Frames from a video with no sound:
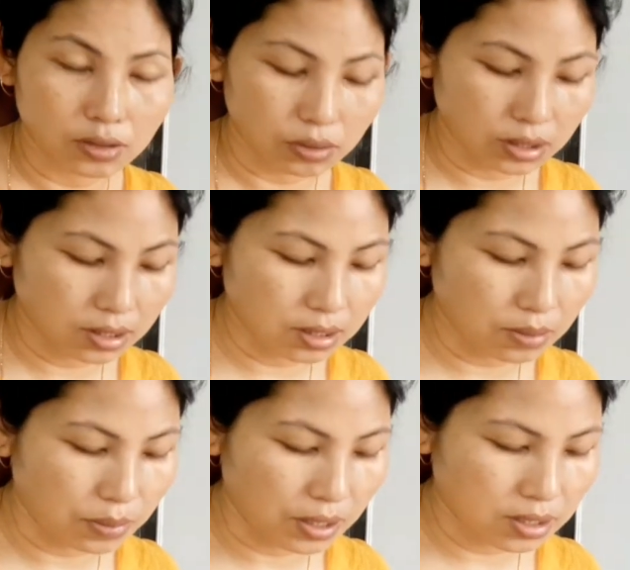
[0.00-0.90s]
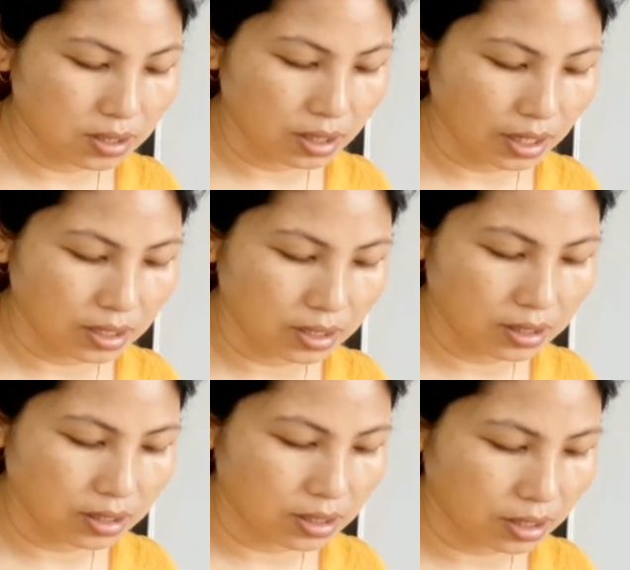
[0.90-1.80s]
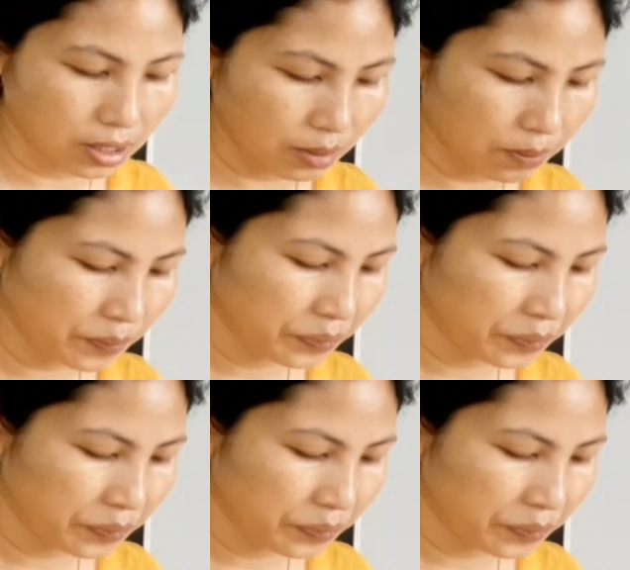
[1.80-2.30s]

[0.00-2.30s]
So this is the base and this is the clip